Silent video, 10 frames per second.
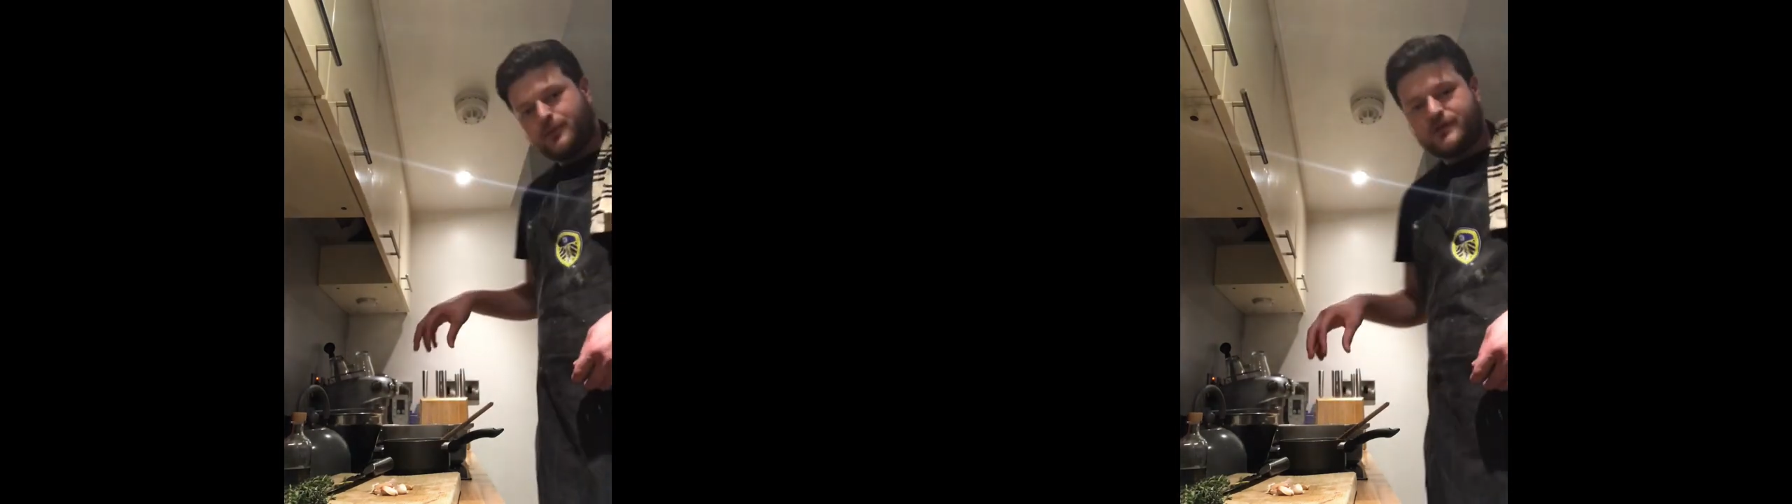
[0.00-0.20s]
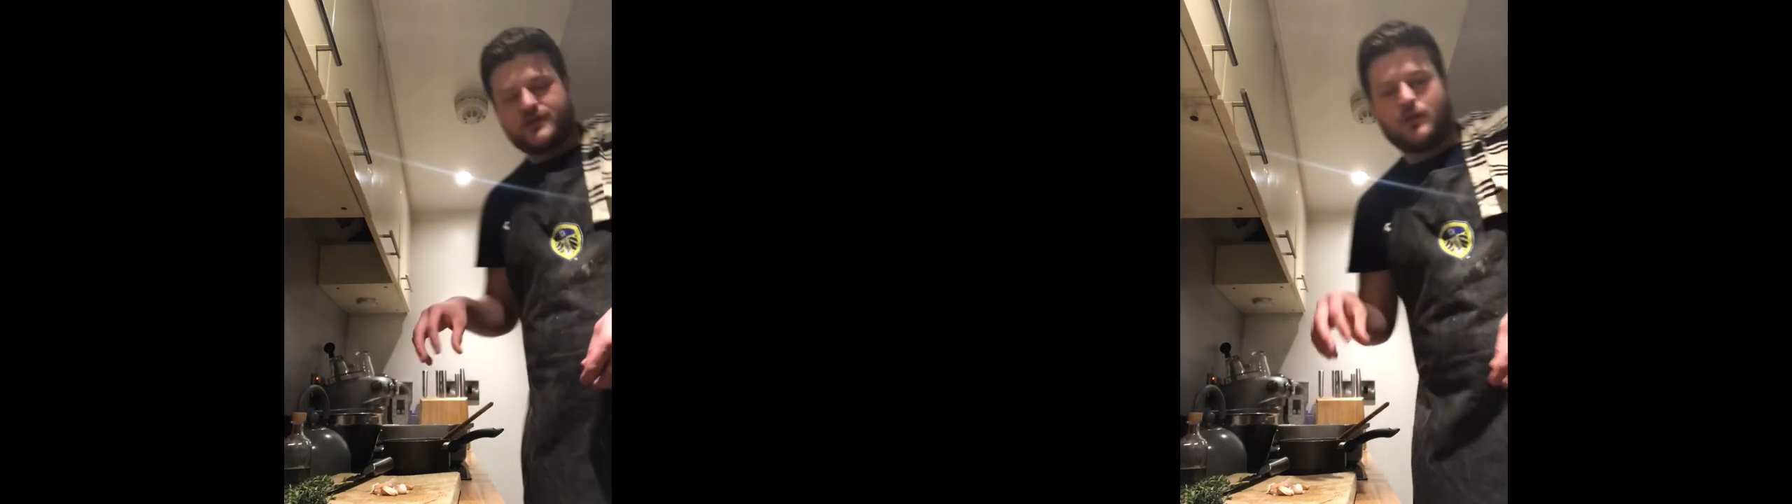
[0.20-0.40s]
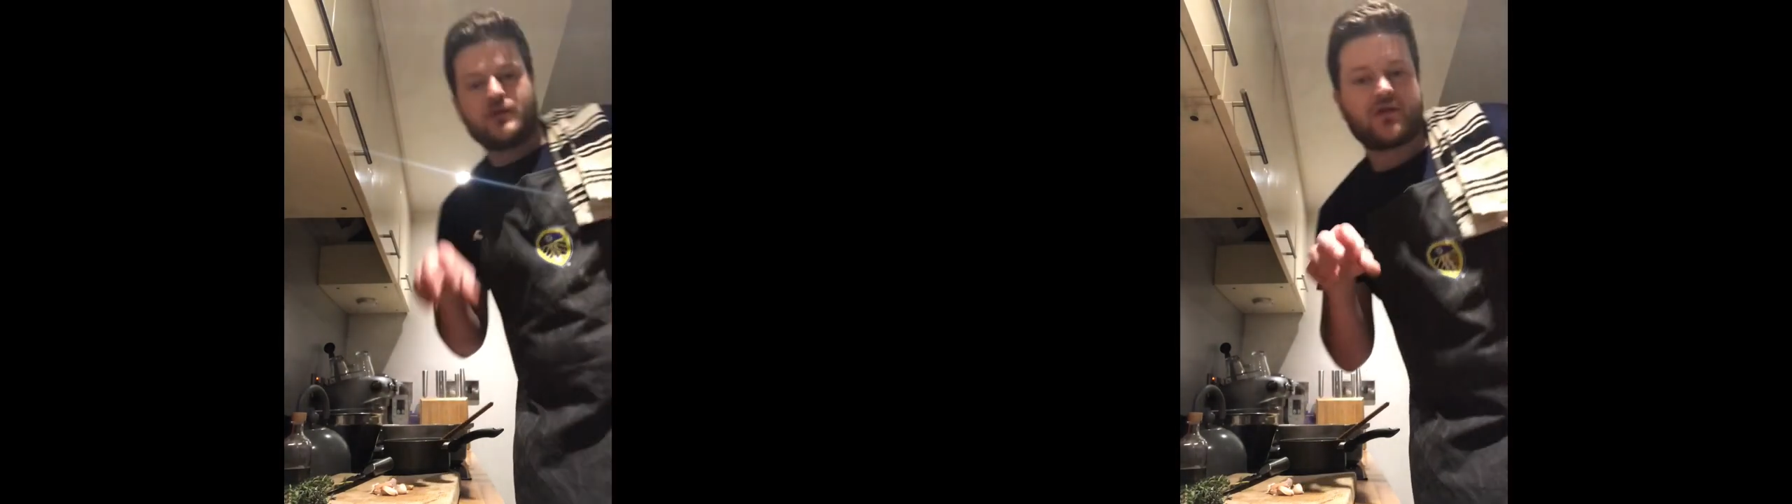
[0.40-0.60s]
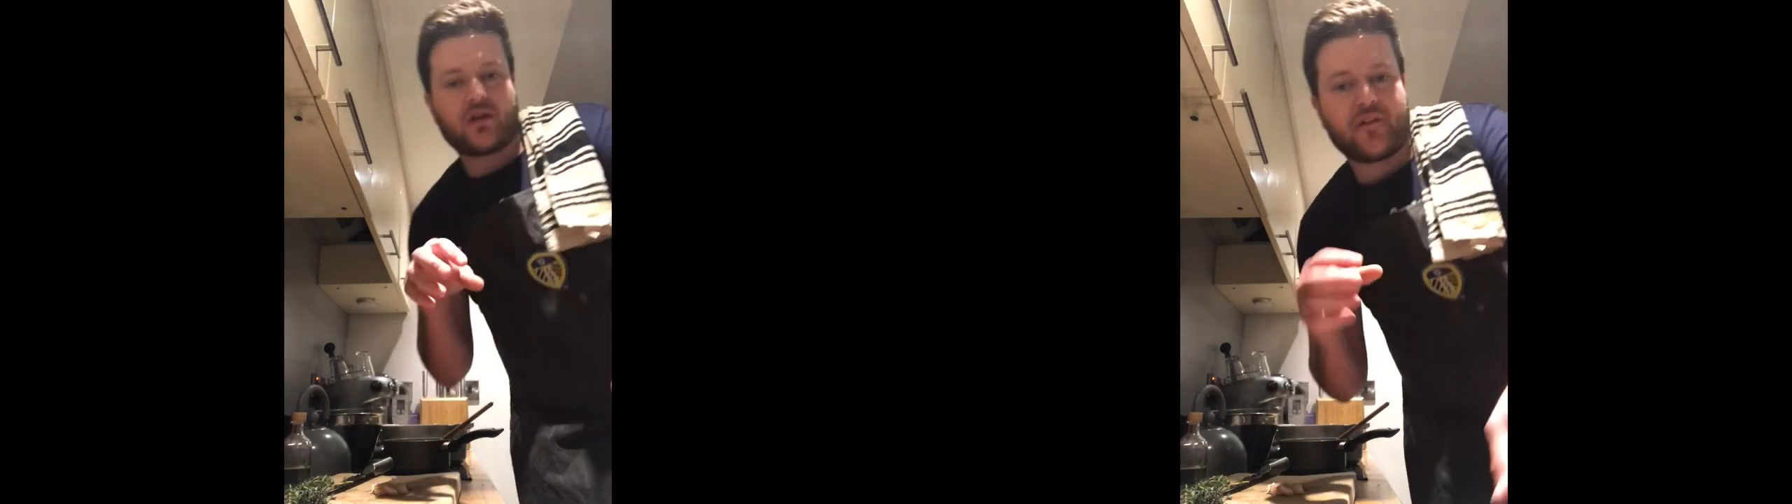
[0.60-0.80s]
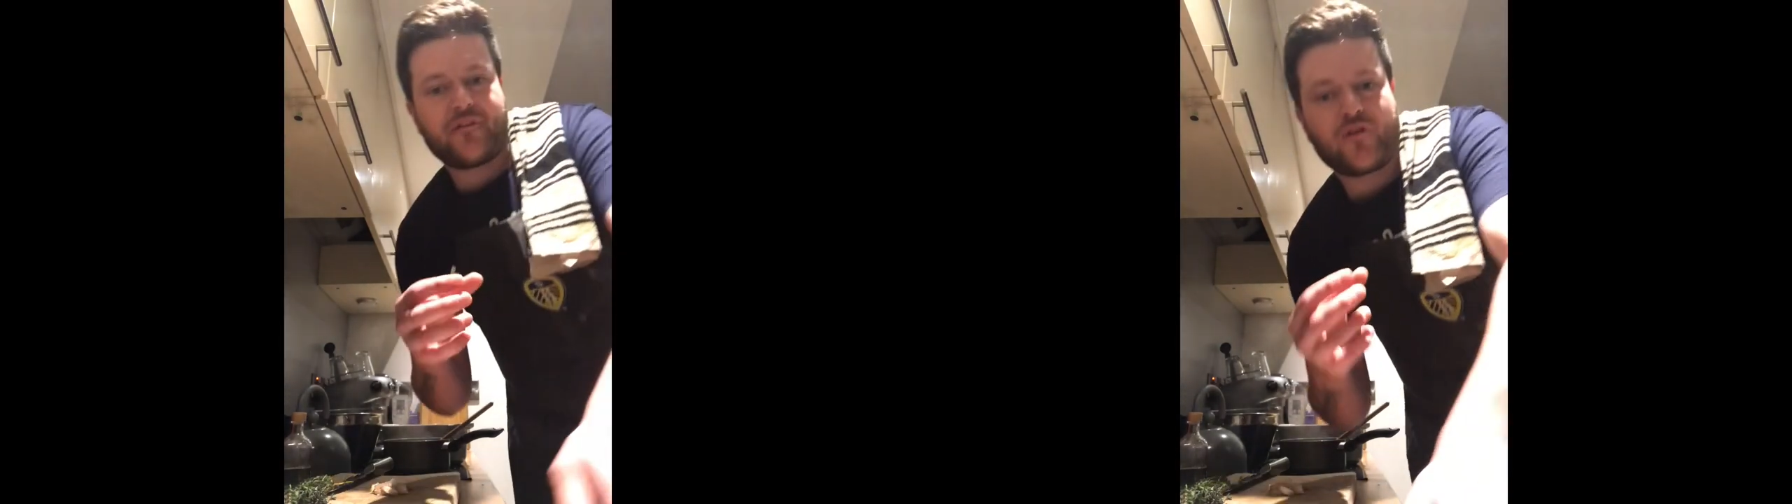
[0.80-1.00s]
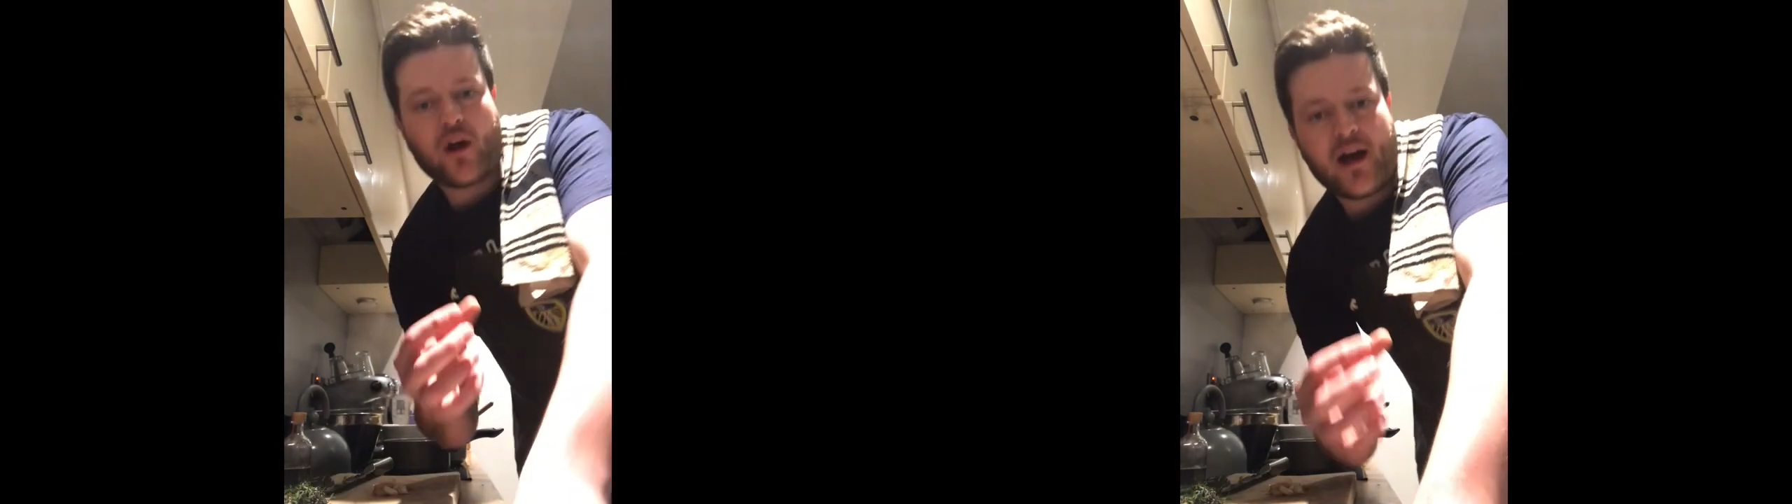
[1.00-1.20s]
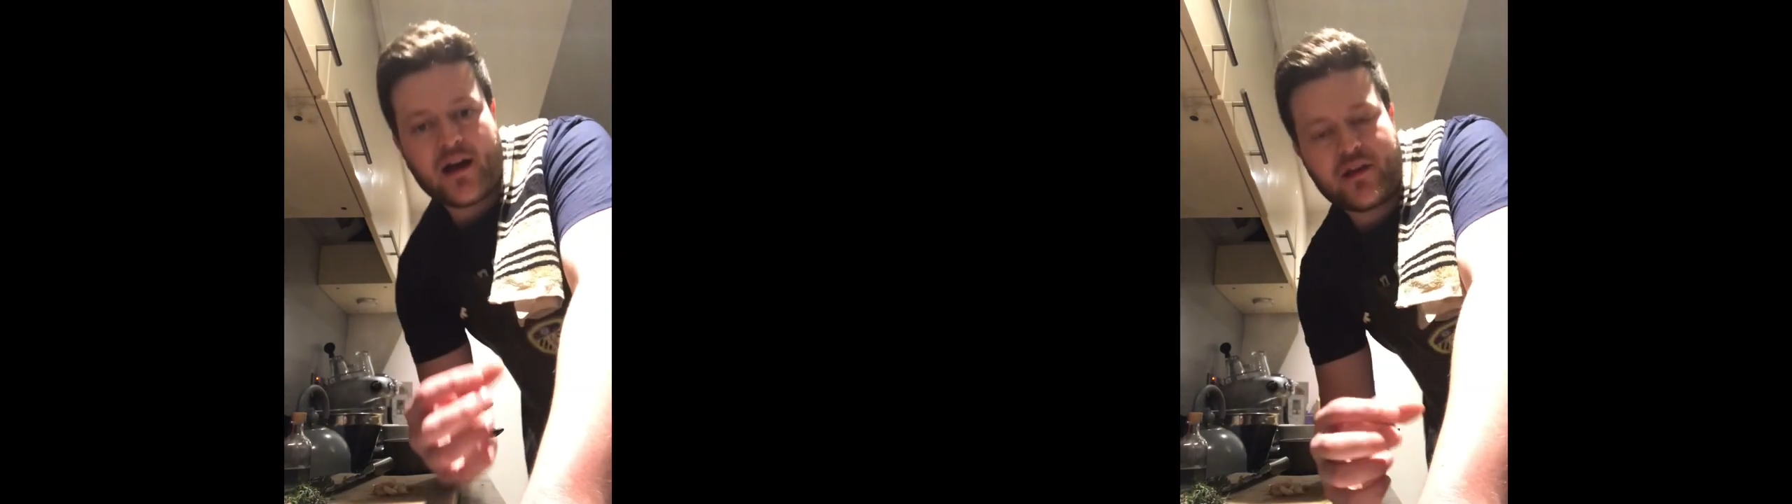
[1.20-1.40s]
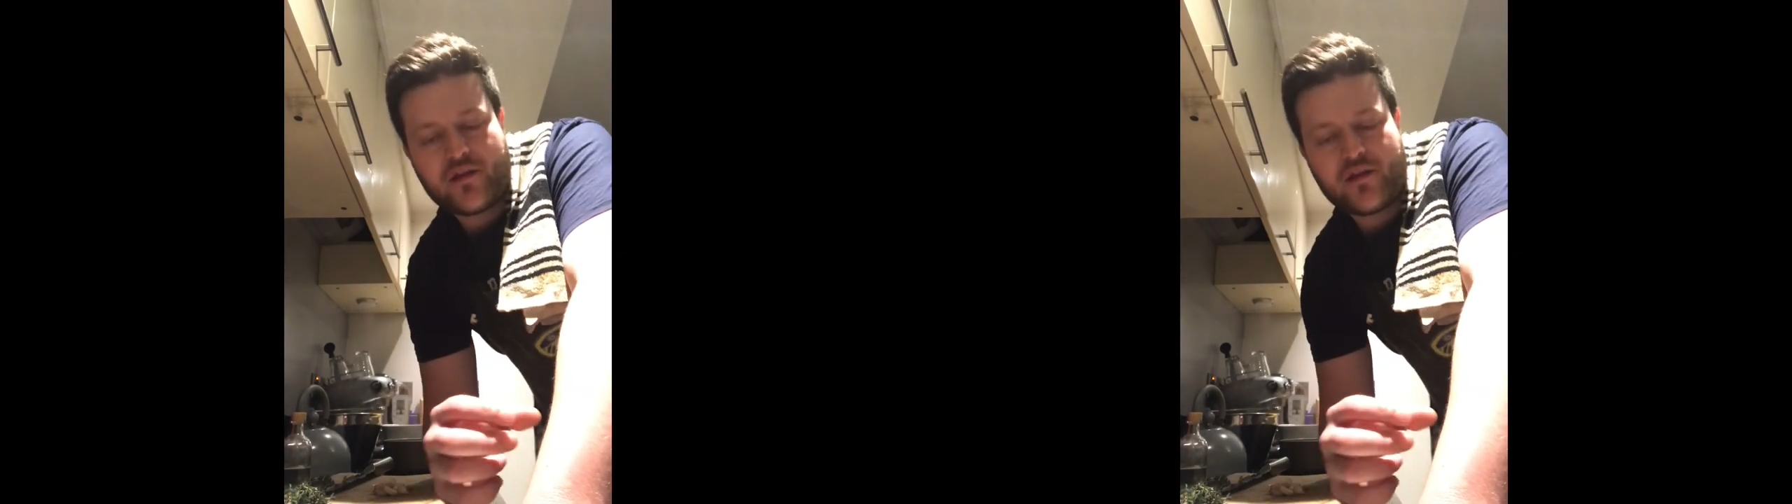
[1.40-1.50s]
butter, we're just going to fry